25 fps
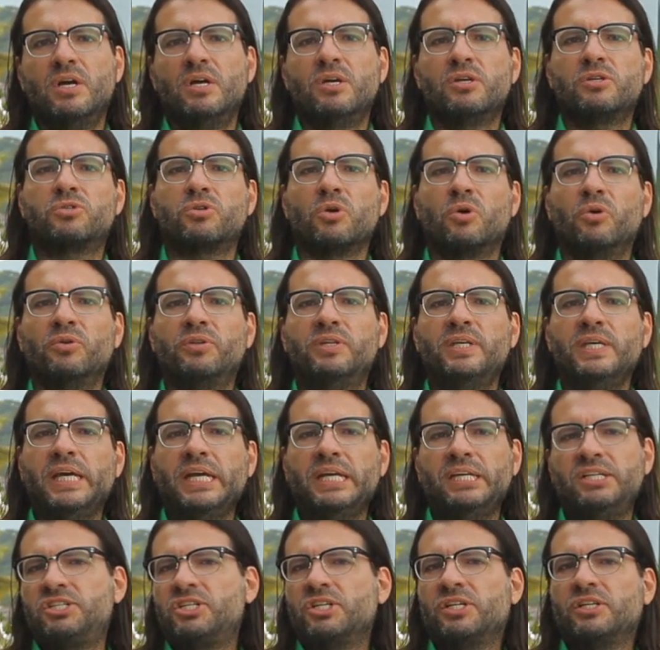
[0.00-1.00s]
So the
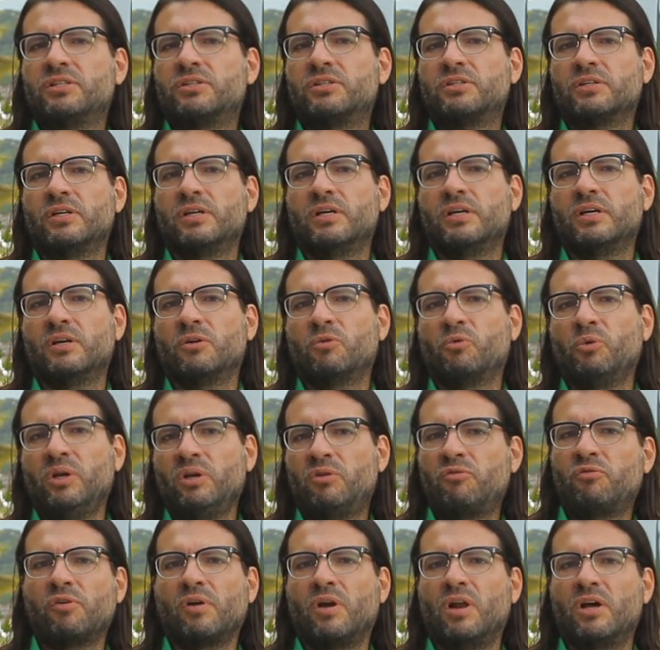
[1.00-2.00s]
ancient uh,
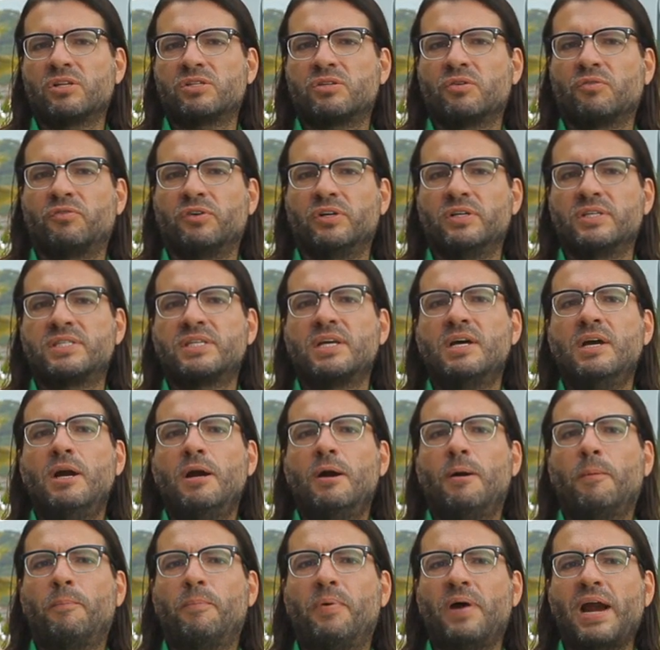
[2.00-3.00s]
Greek philosophers
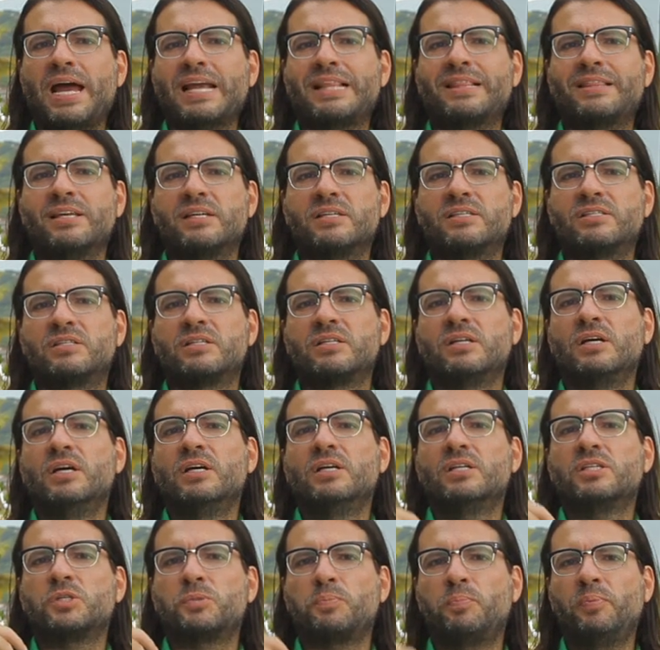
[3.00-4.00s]
practiced
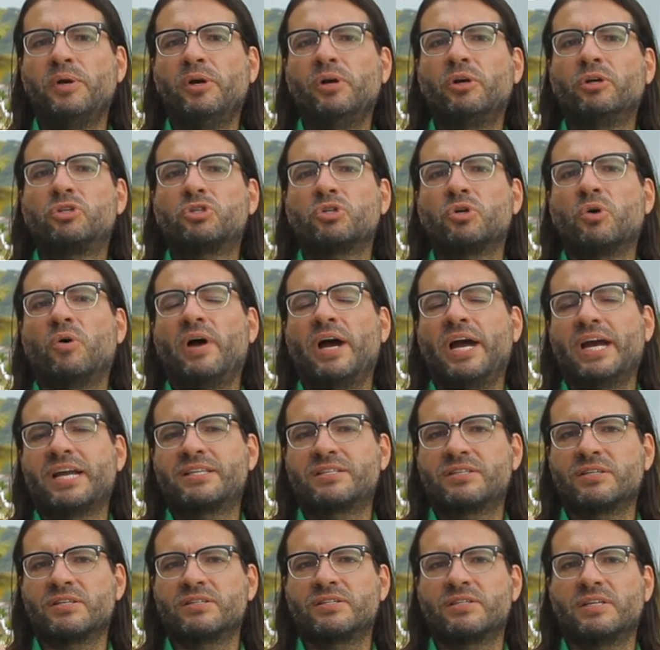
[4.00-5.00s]
spiritual
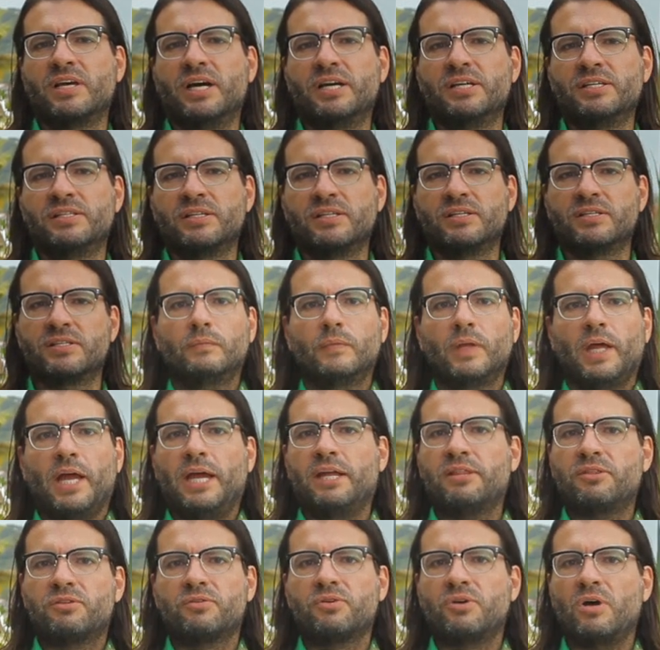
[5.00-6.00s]
exercises.
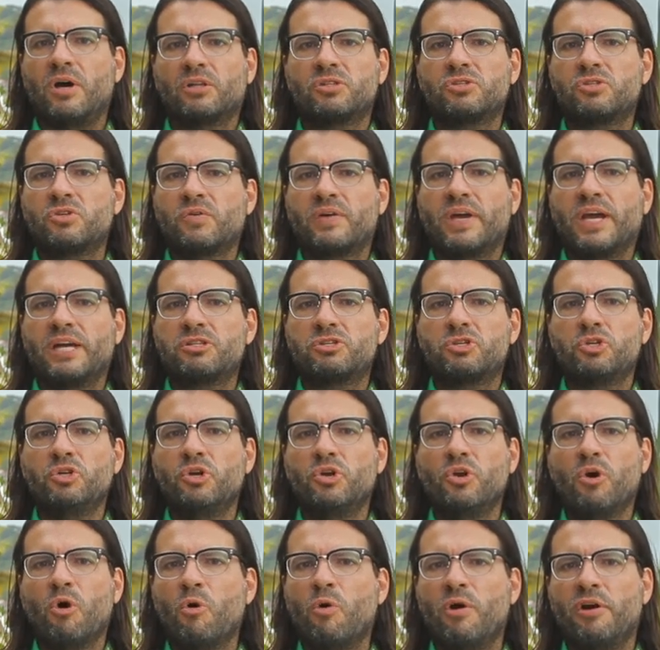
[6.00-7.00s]
And not to get to
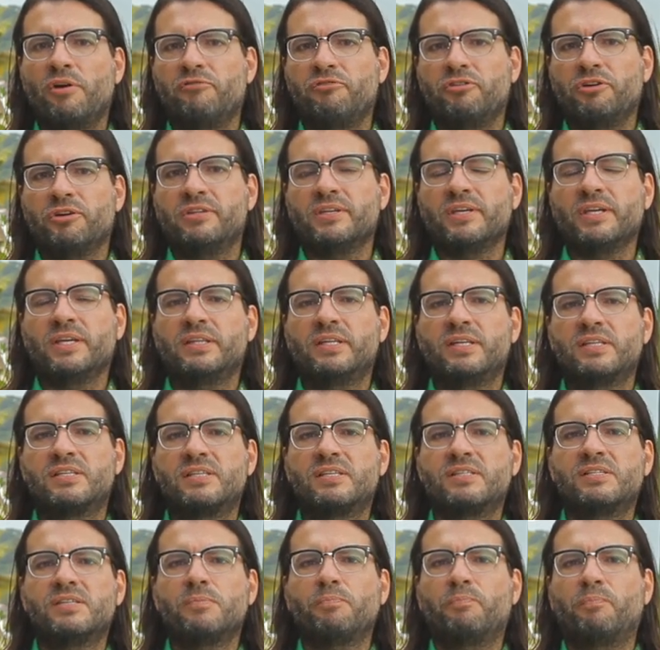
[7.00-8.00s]
know everything, this
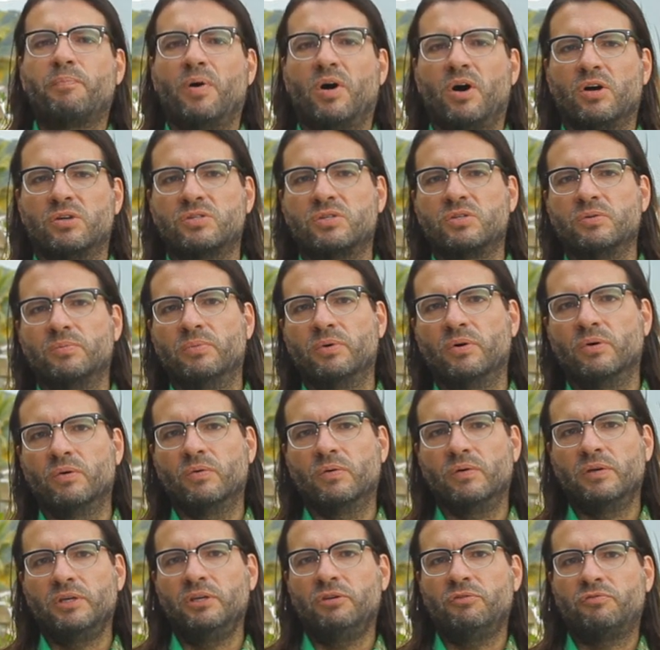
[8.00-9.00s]
is
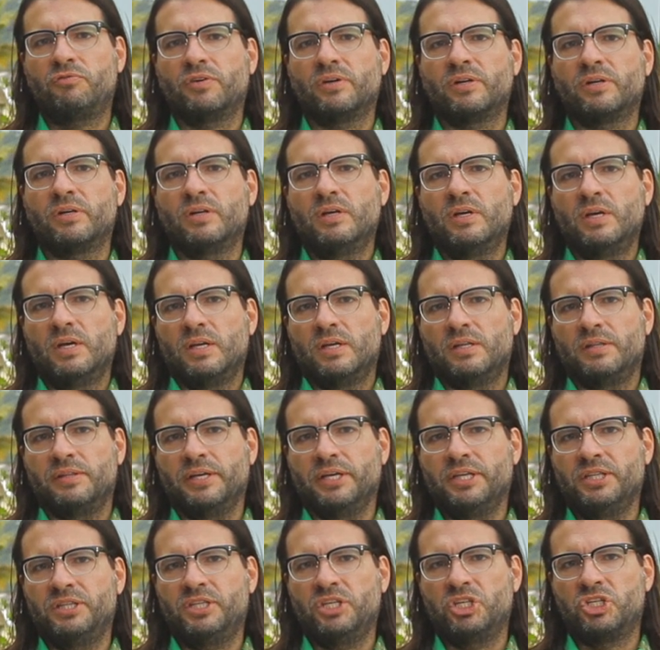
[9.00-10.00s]
impossible. Even the
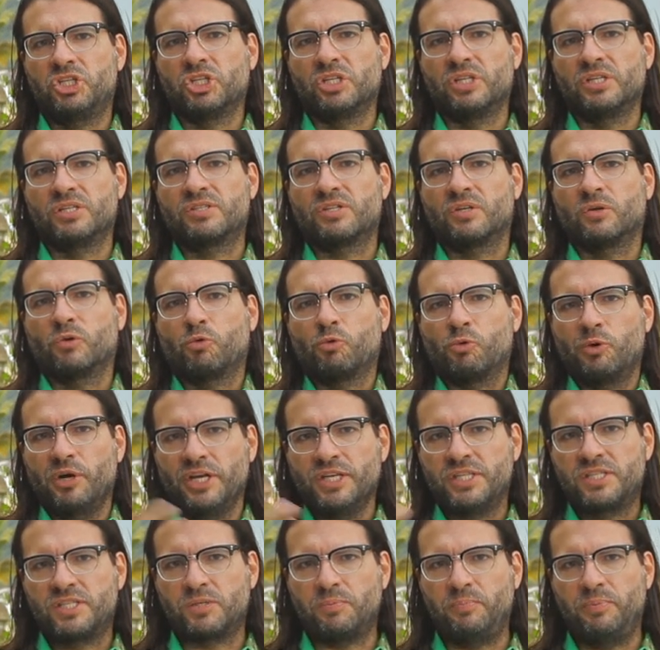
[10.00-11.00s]
indigenous
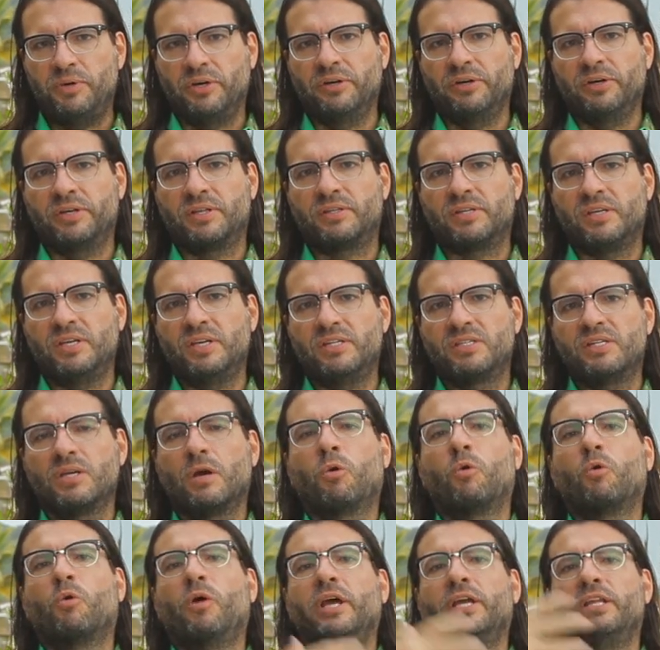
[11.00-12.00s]
Great Spirit is a
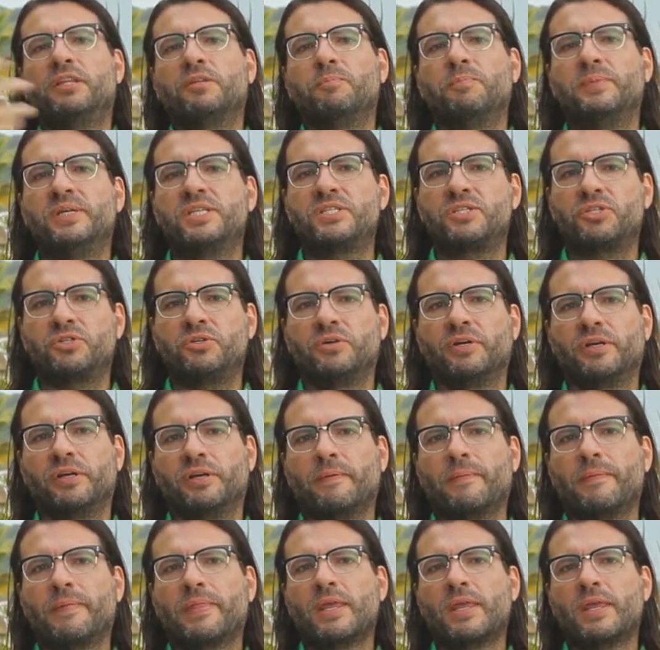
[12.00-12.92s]
great mystery.